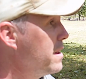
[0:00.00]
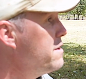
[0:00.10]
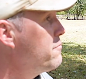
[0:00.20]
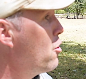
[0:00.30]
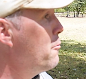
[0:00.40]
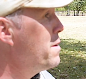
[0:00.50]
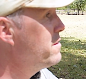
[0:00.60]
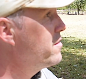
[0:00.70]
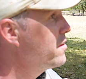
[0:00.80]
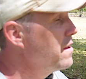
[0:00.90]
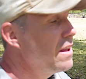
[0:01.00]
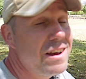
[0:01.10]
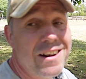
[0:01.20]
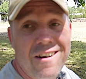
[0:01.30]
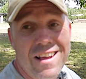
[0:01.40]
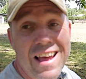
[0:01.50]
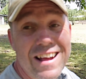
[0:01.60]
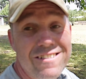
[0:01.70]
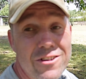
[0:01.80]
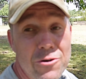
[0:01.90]
leave comments, and I'll
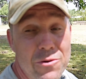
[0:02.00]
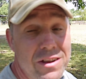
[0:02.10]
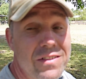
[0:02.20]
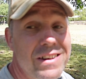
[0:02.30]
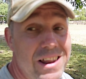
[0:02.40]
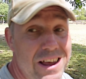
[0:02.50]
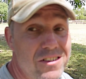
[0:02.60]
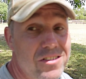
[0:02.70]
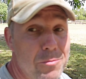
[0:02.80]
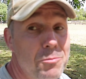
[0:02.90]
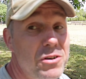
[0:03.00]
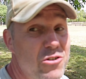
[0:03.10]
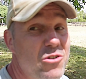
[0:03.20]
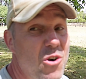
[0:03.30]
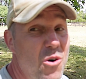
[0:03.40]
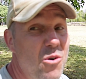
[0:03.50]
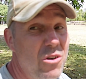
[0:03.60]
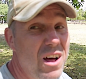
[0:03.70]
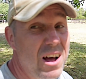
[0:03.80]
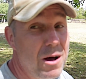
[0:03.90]
catch you in the next
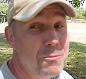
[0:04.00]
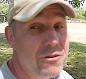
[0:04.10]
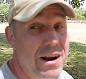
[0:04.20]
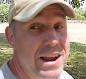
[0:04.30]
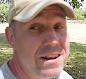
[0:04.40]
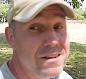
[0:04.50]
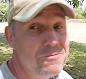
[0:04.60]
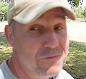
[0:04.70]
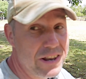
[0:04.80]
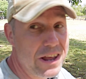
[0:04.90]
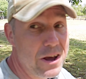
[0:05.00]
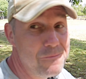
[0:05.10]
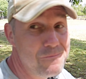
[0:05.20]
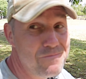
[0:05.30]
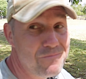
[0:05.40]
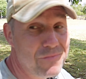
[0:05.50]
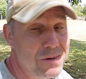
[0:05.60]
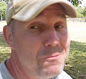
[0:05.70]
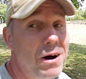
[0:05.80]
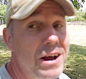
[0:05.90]
patrol upgrade video.
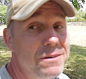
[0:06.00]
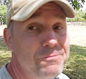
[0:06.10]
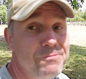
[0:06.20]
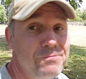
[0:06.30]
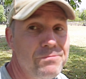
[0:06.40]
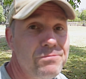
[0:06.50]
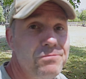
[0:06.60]
Bye.